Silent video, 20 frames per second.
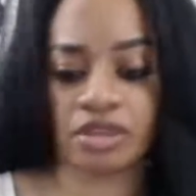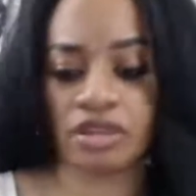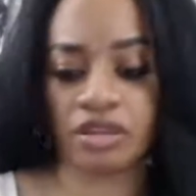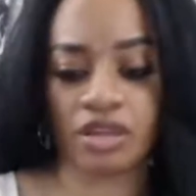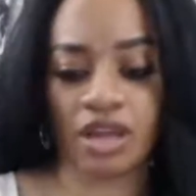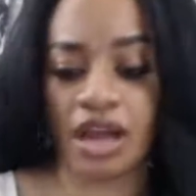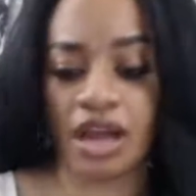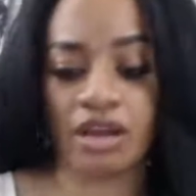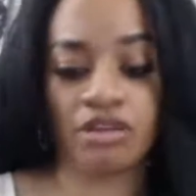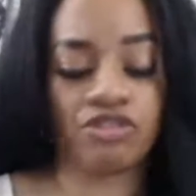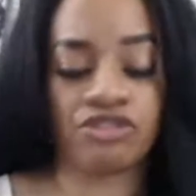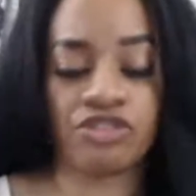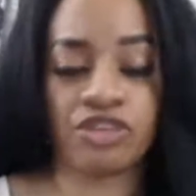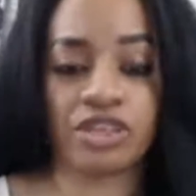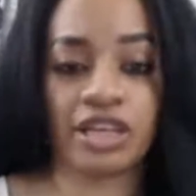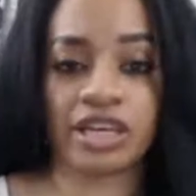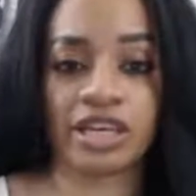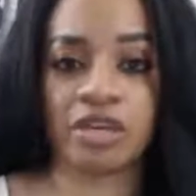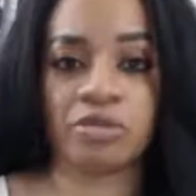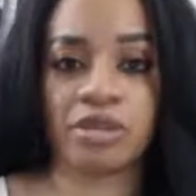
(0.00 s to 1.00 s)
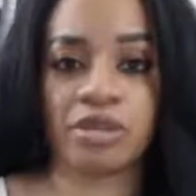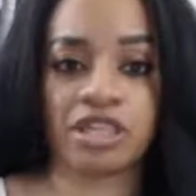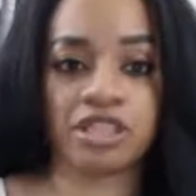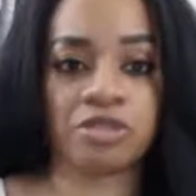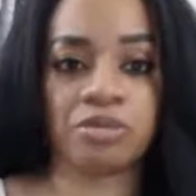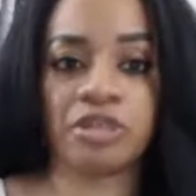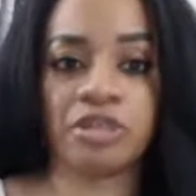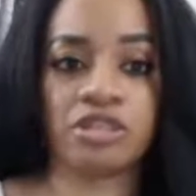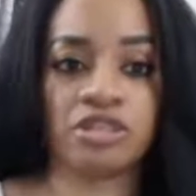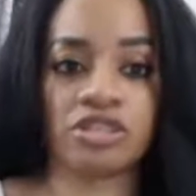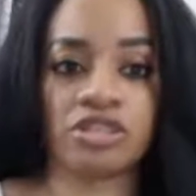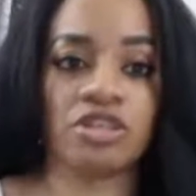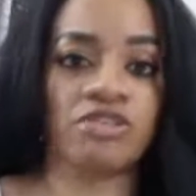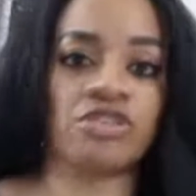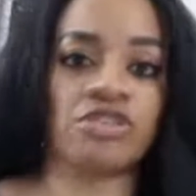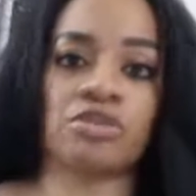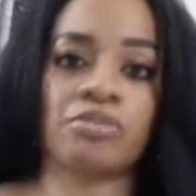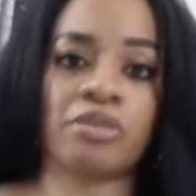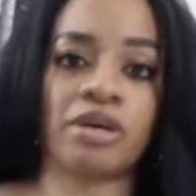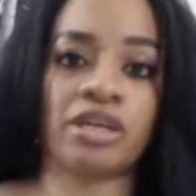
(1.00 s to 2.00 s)
I don't feel like MLSP deserves
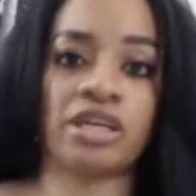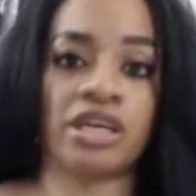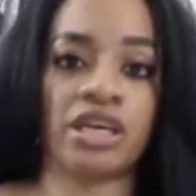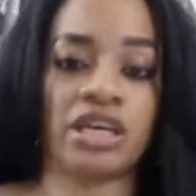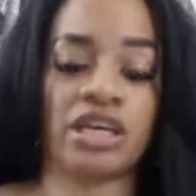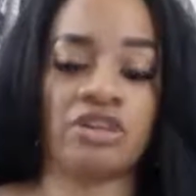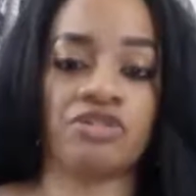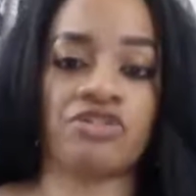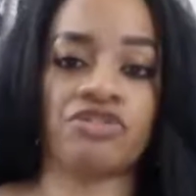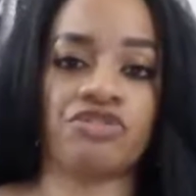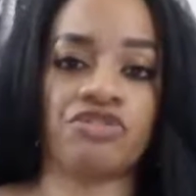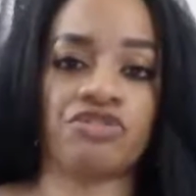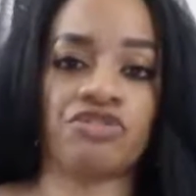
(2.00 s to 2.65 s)
your money if